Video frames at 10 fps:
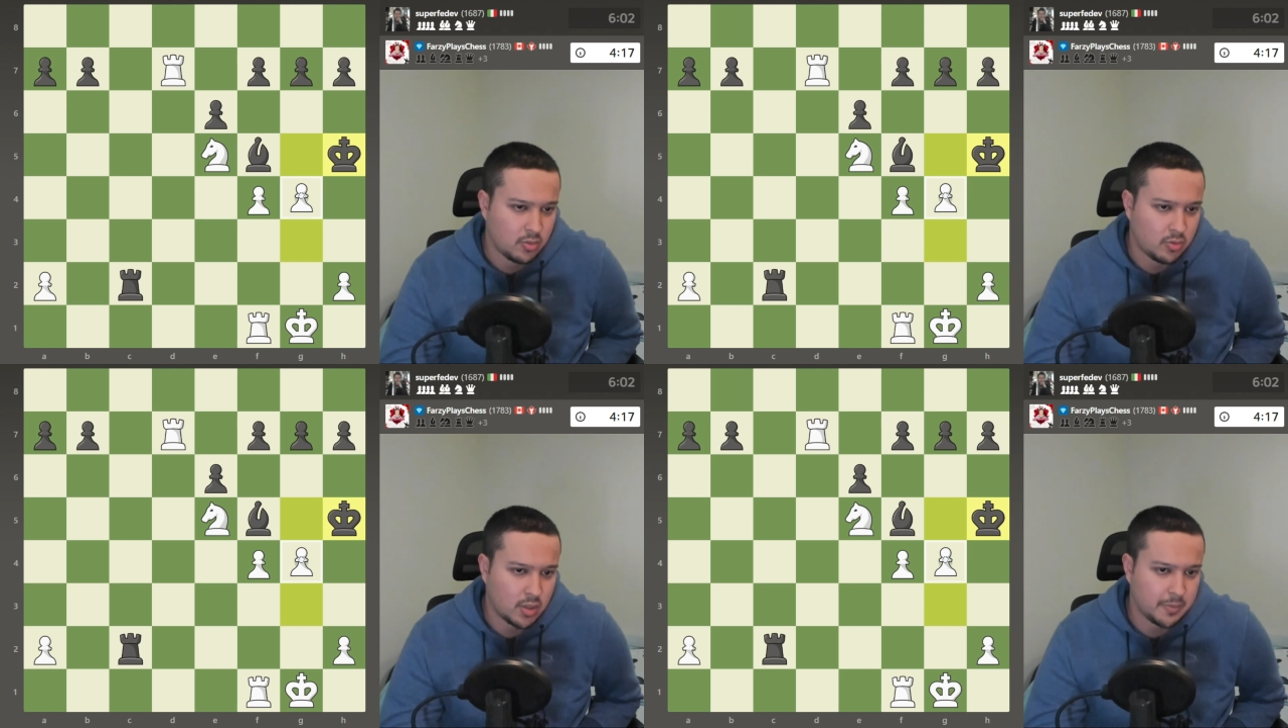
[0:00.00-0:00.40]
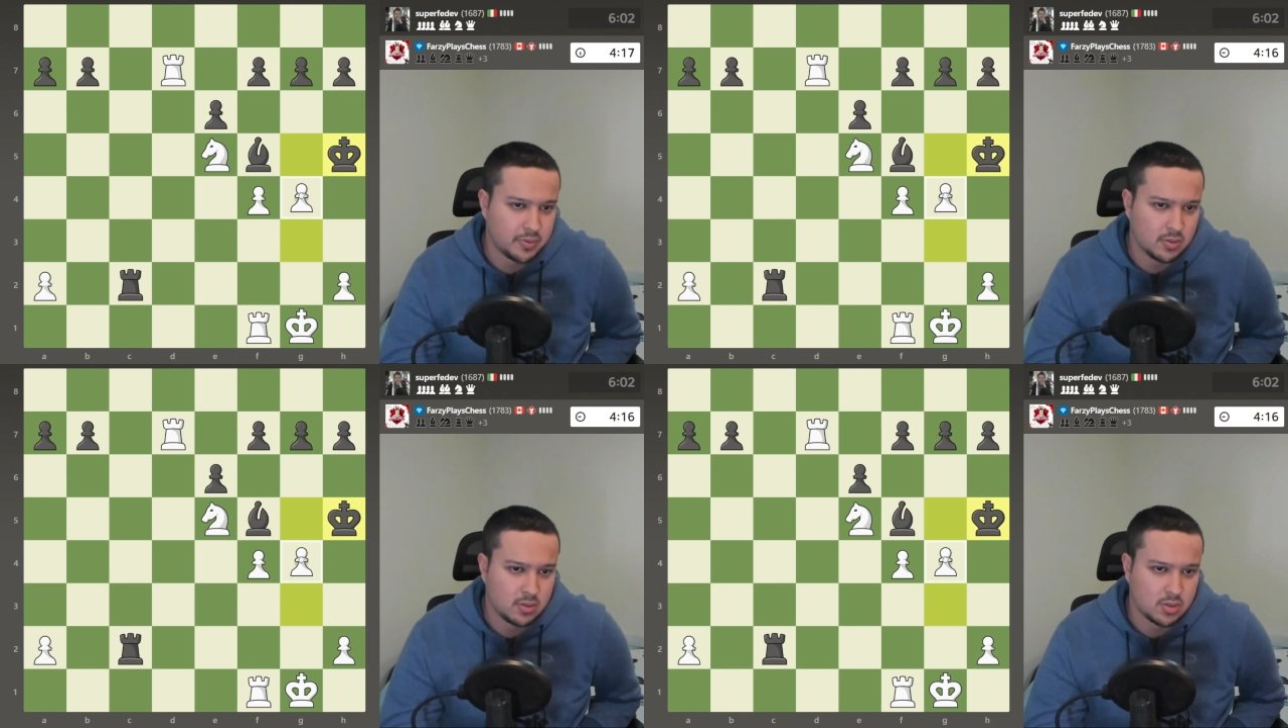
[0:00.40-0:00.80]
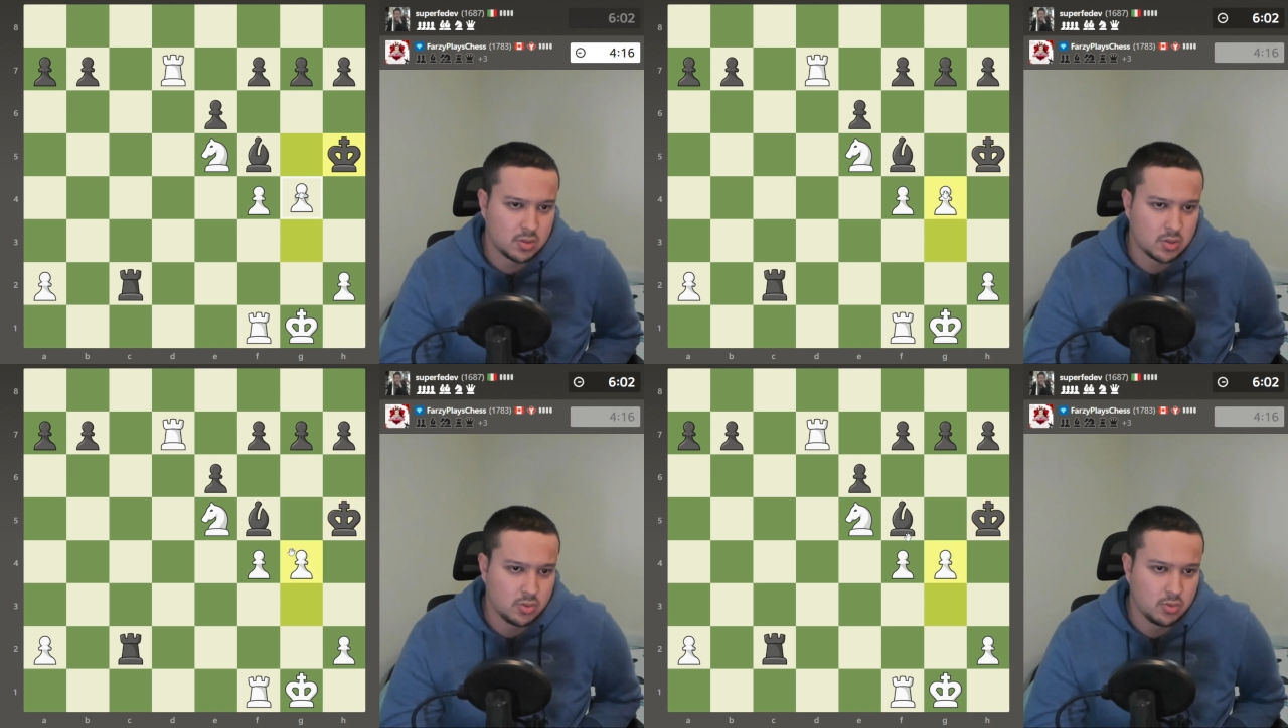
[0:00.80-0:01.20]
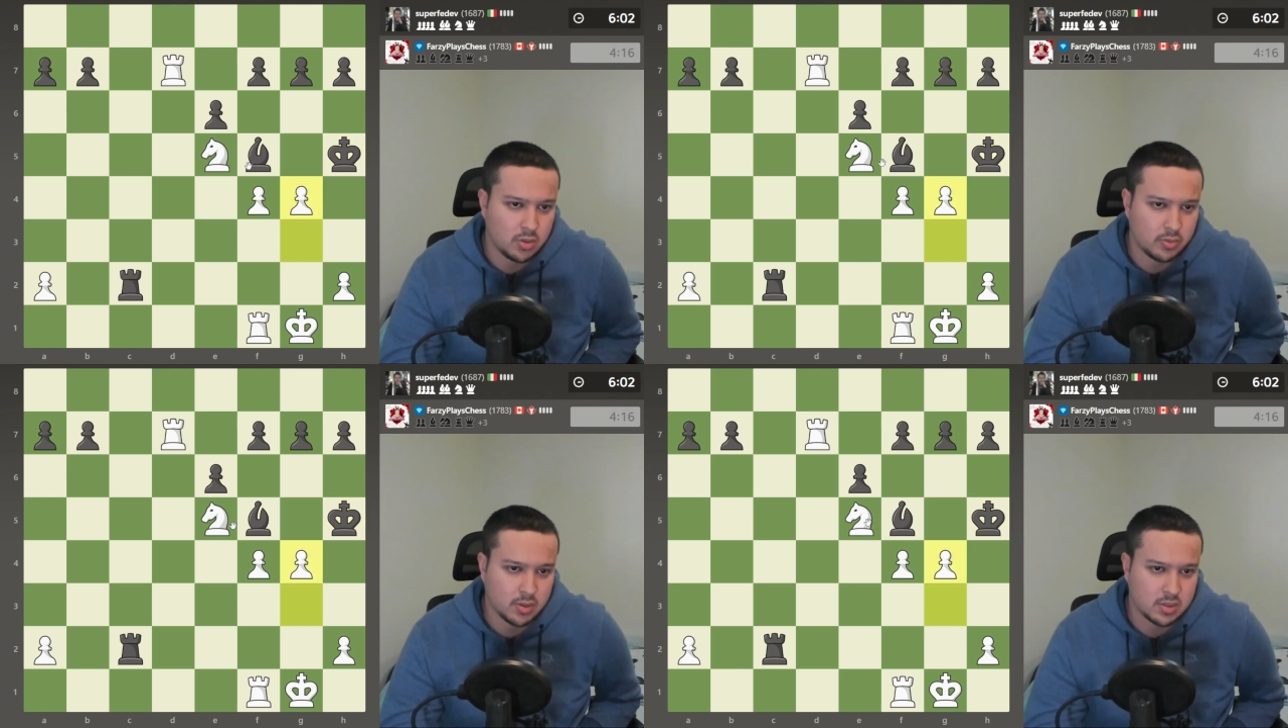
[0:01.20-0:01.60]
We're up 2
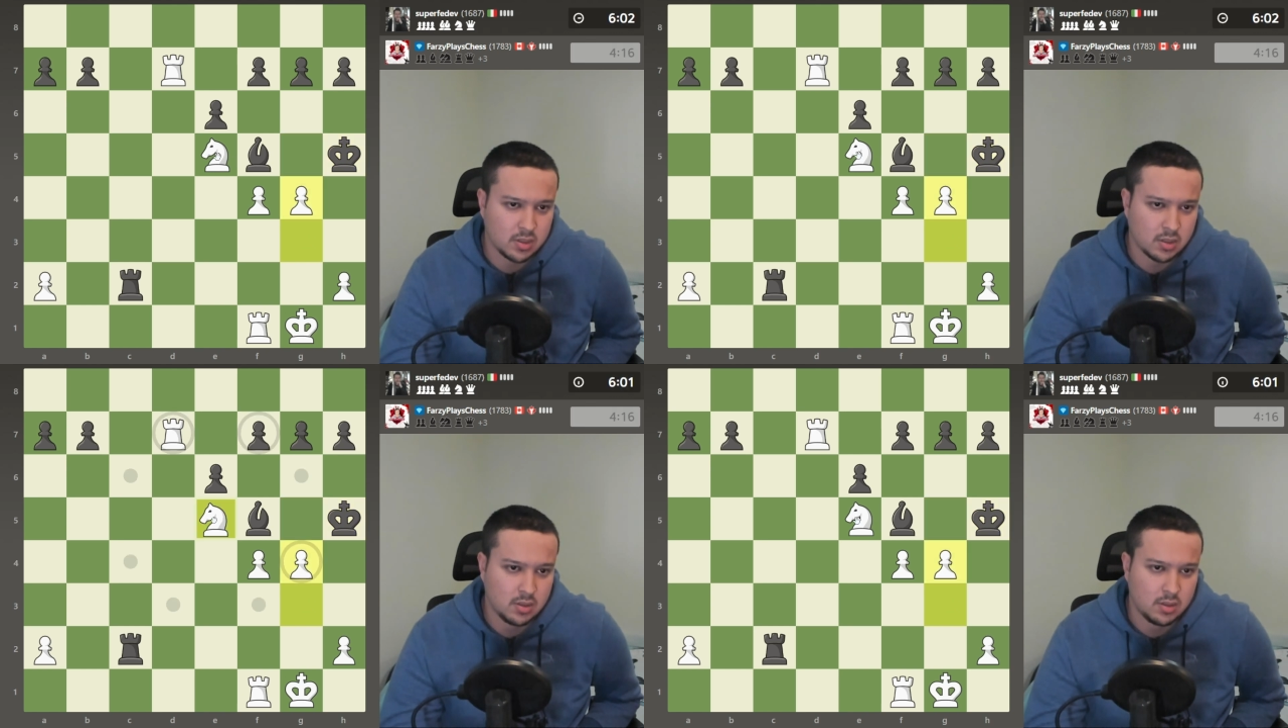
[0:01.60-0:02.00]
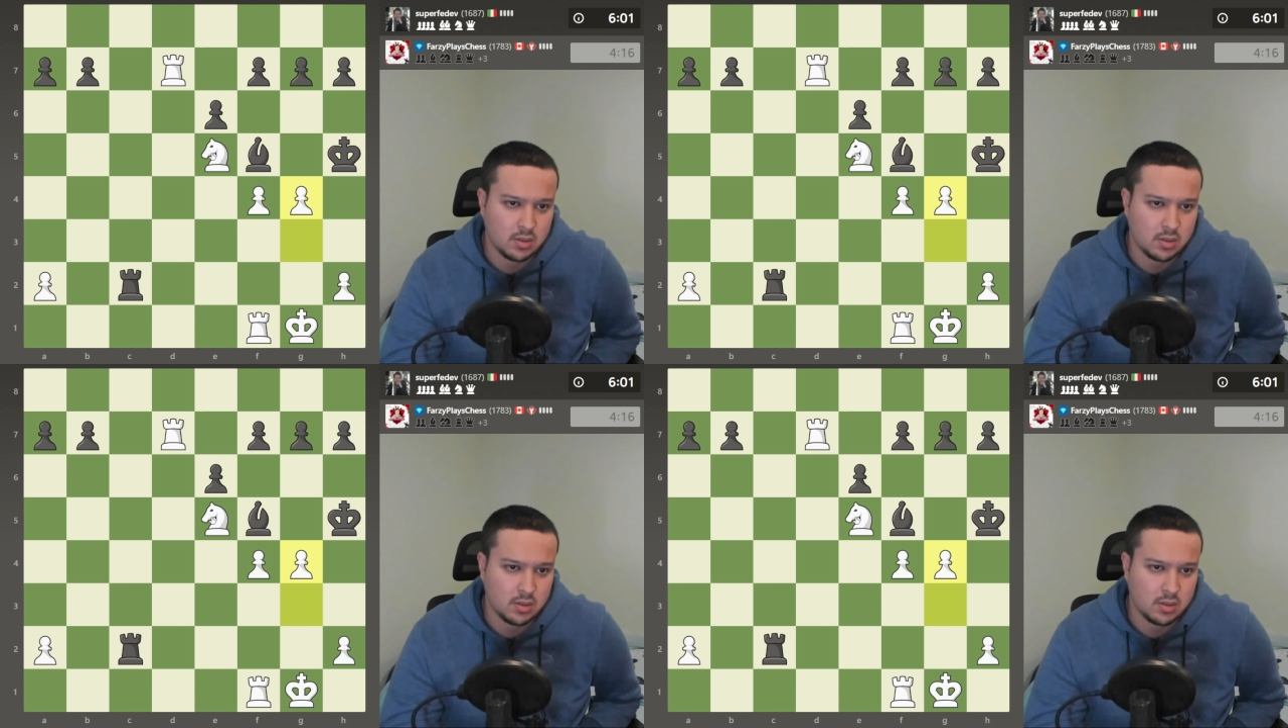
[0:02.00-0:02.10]
whole rooks here.